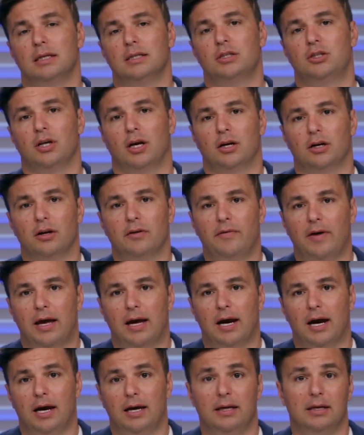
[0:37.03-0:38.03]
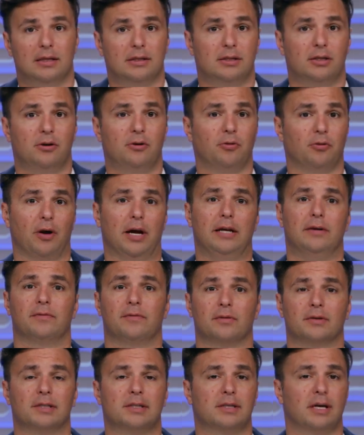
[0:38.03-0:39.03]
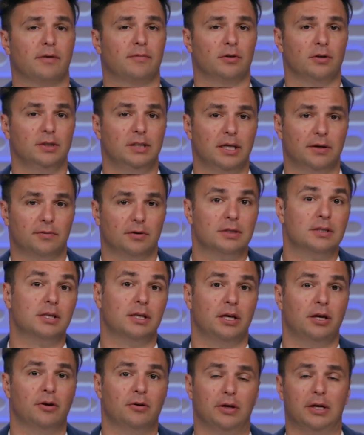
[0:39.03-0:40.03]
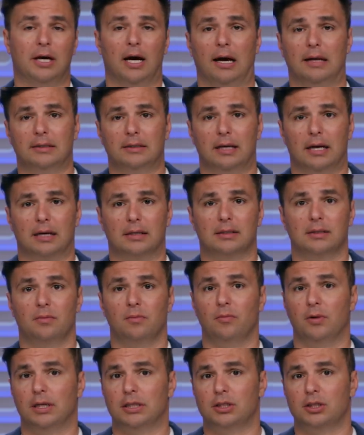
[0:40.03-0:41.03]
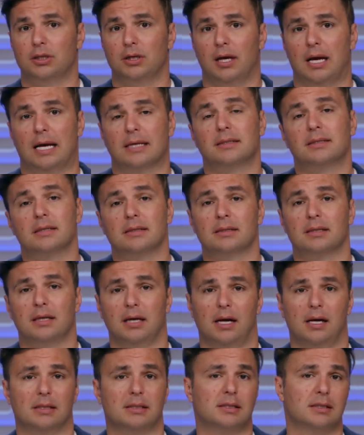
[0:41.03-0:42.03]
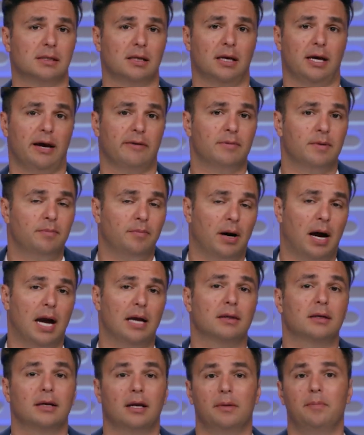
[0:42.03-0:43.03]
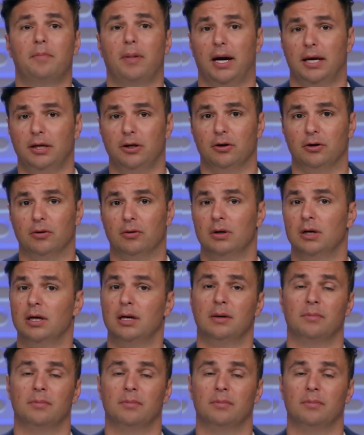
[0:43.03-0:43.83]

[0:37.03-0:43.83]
Generative AI is great for several different security contexts, which, as discussed, have been piloted by you,